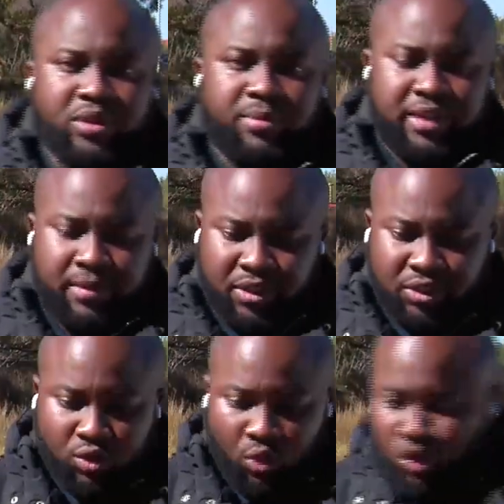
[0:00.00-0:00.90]
CBD,
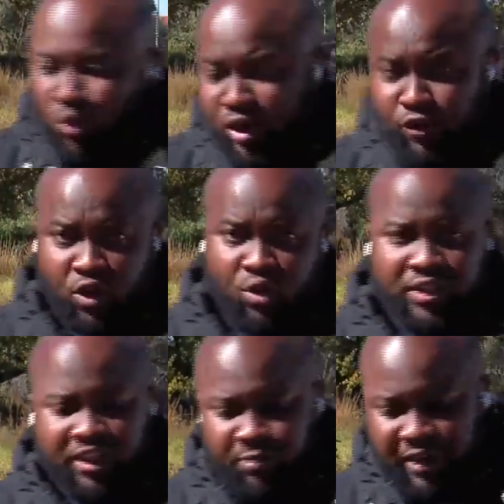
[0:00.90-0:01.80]
Masijo. Also one of those
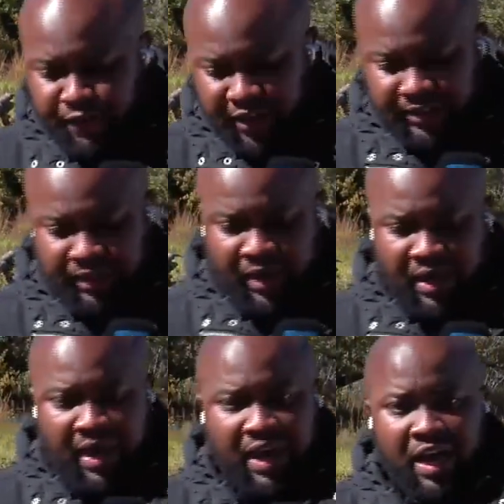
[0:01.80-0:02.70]
that have been affected
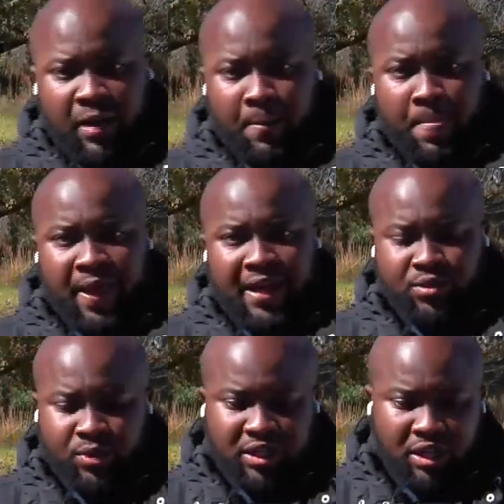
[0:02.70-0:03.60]
um, as
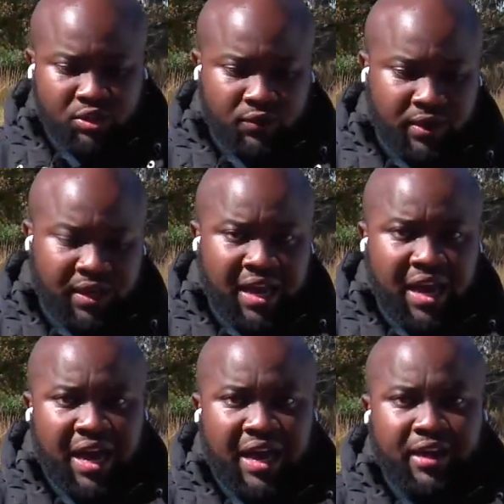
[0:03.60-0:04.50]
a result of the
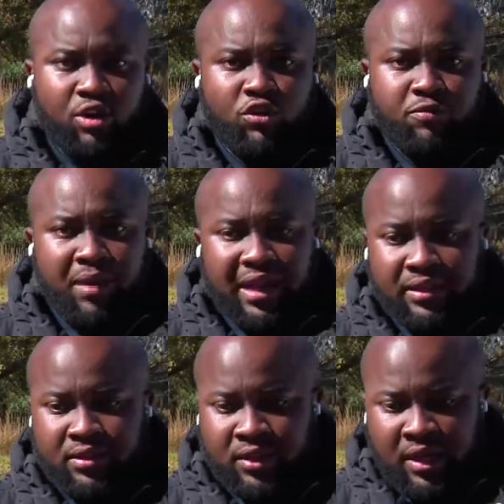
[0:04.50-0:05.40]
Eikenhof
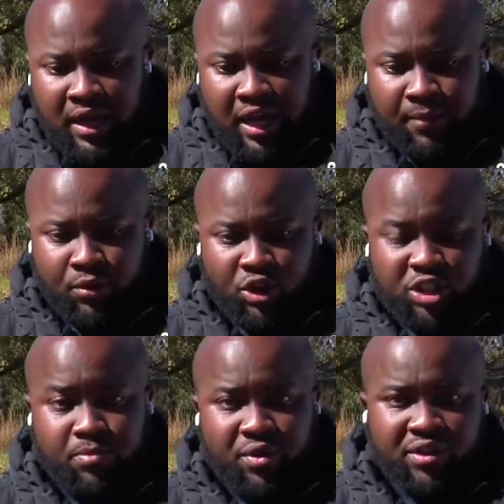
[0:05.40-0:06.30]
plant, um, you know,
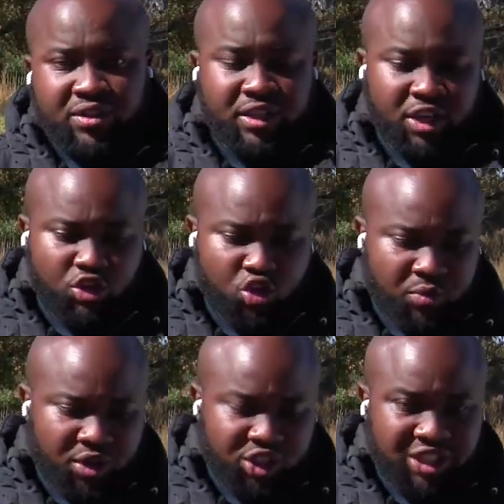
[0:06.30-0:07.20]
experiencing
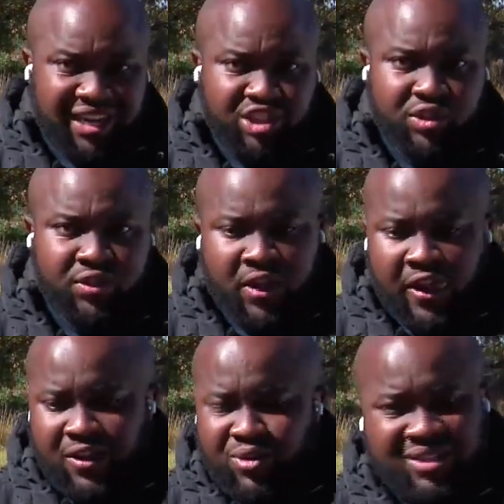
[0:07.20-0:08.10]
numerous challenges.
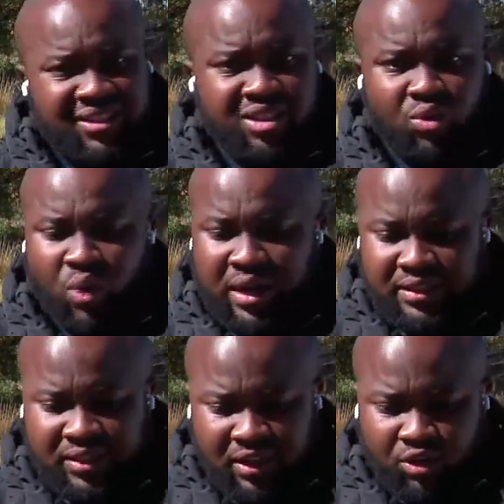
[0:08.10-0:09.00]
Residents are
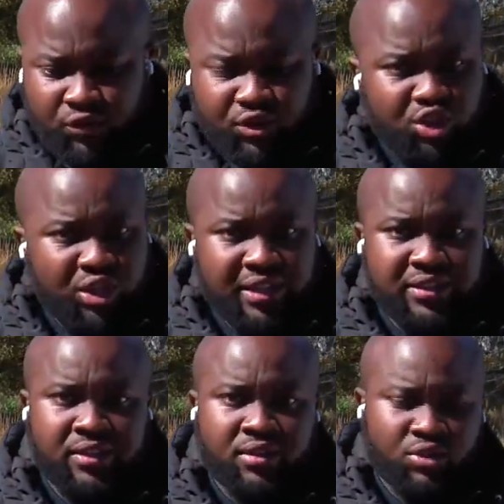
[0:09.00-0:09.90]
quite, you know, frustrated
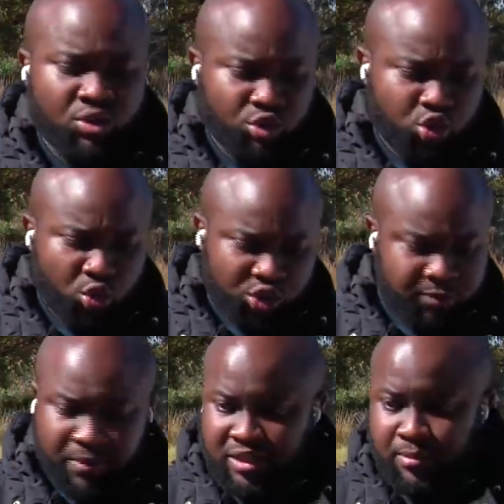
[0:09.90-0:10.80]
frustrated. You know, George
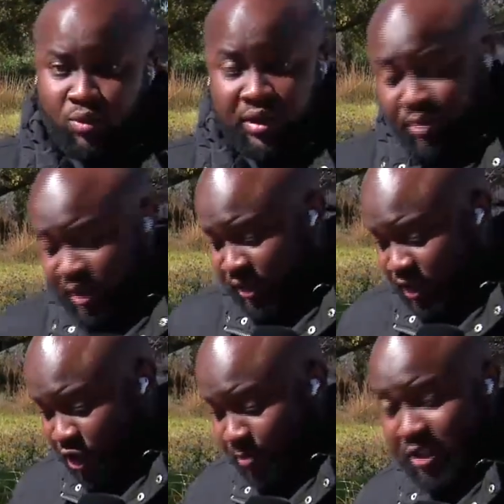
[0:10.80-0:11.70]
speaks about one
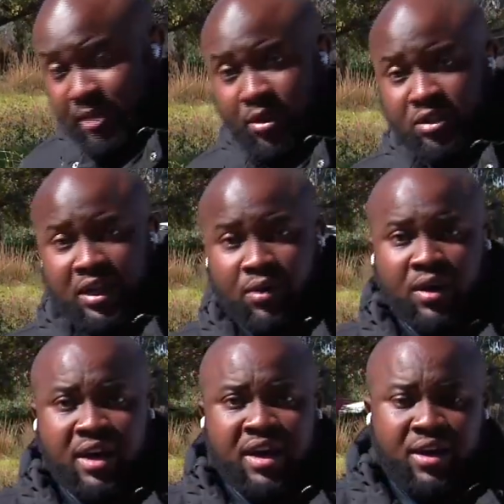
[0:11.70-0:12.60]
resident who speaks about how
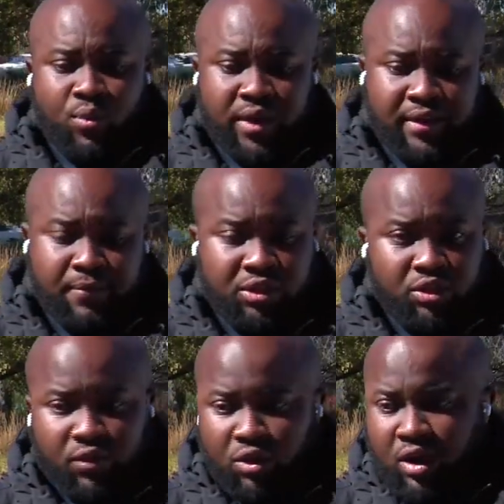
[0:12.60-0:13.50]
we're in the
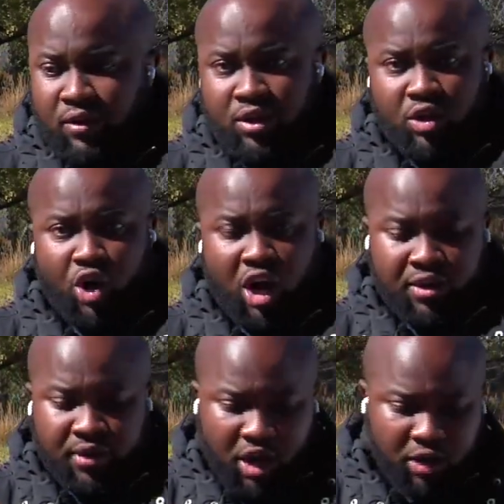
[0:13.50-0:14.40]
midst of a, uh, the
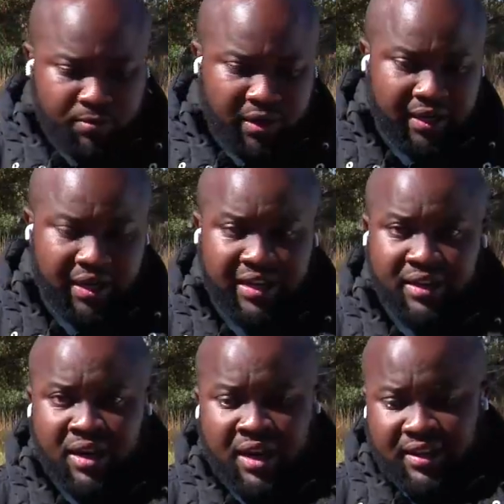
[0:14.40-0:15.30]
cholera outbreak
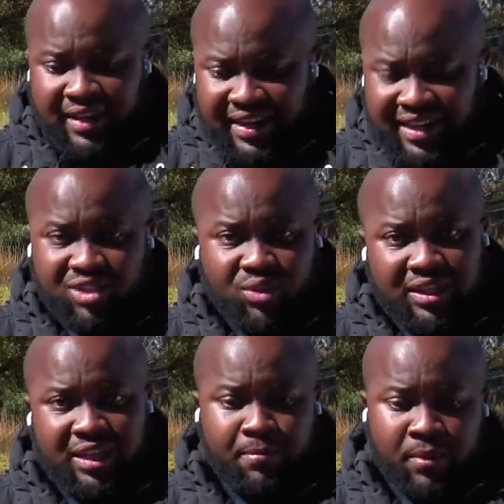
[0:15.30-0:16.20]
and they need to
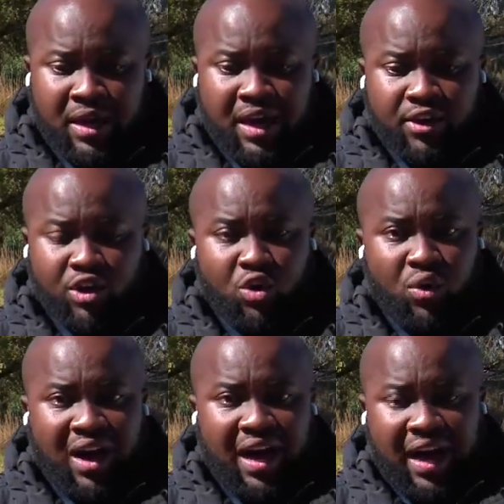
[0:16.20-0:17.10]
keep, you
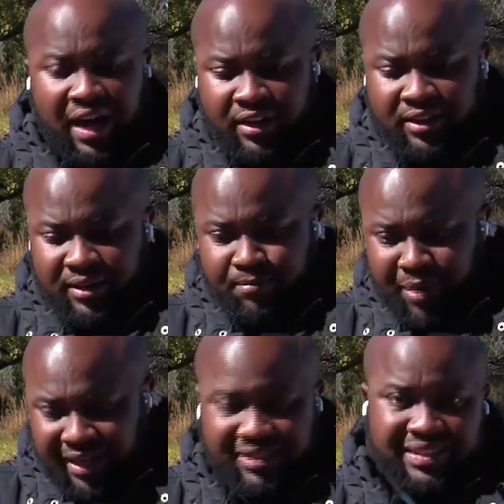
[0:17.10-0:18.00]
know, uh,
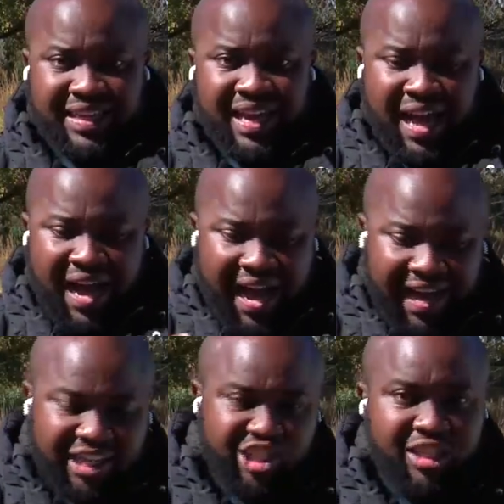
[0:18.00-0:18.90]
practicing
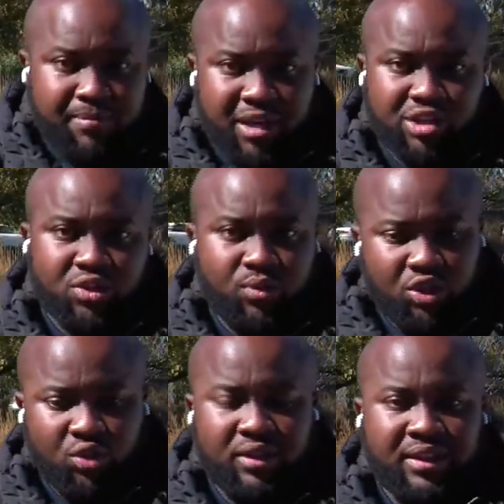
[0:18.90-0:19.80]
hygiene measures to
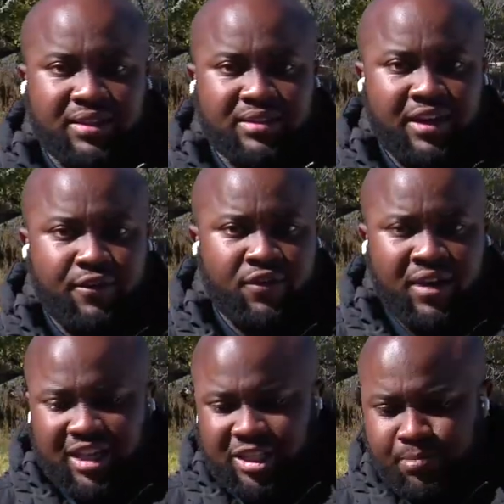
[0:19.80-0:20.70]
ensure that they're safe.
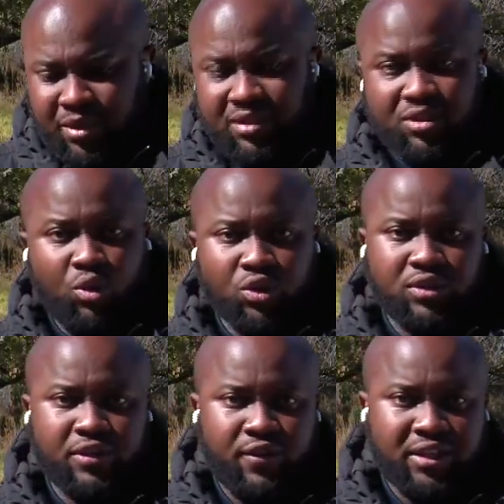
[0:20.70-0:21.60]
His business also
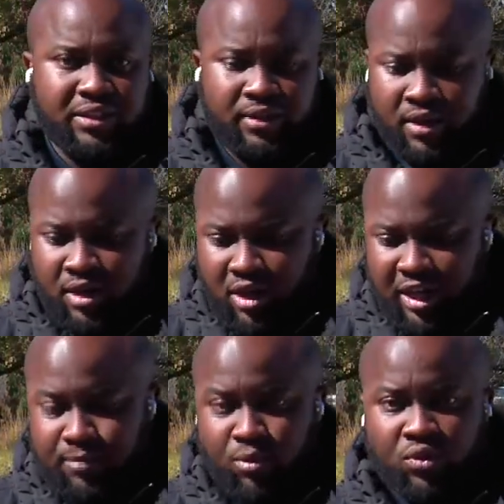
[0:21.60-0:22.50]
is affected.
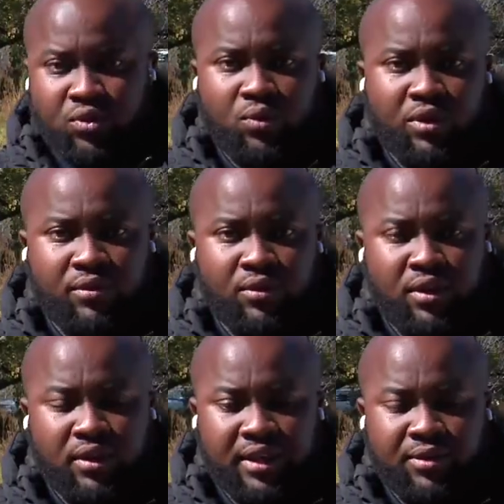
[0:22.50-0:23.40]
I spoke to one of the,
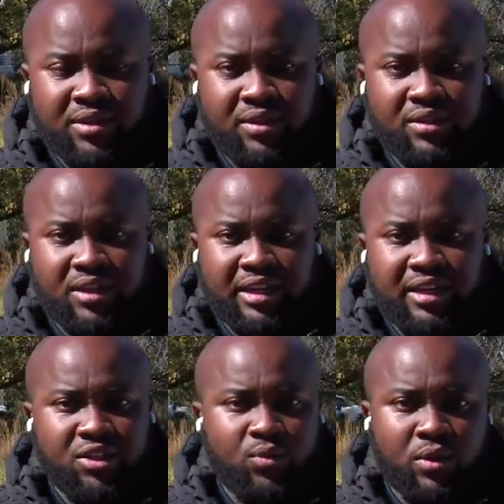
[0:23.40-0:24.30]
the residents here,
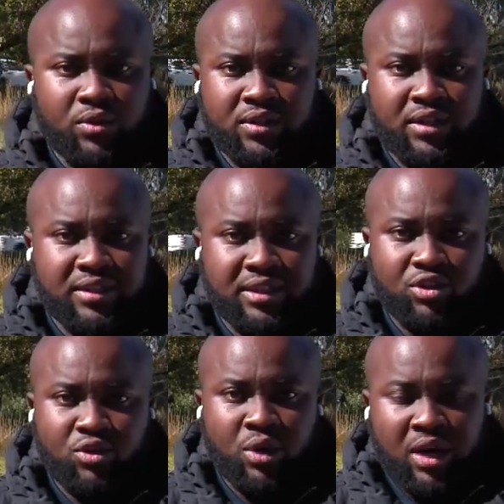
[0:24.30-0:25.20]
Lynette, as well, says that,
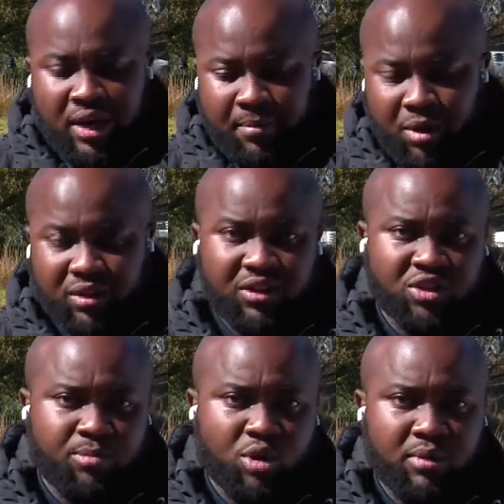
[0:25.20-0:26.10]
you know, bathing
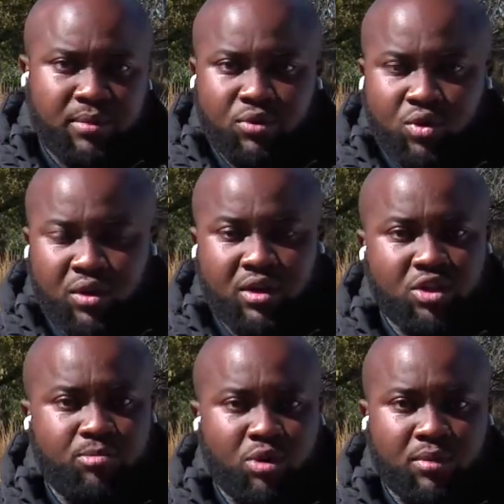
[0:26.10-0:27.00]
is a problem, cooking
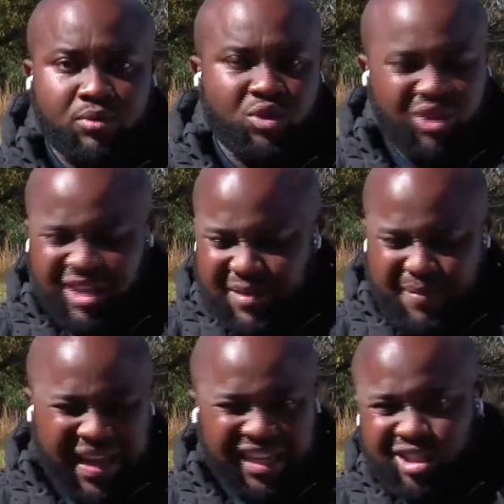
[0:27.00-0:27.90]
is a problem. So you can
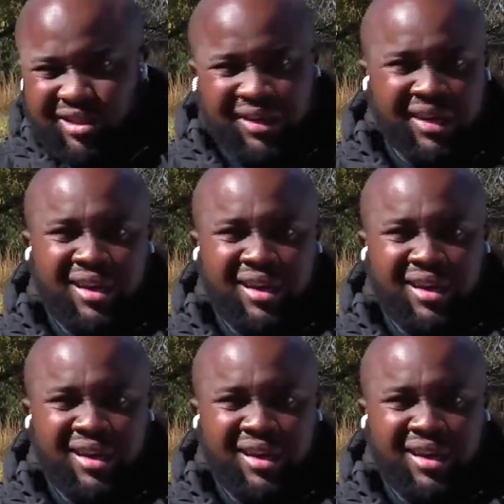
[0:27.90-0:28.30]
imagine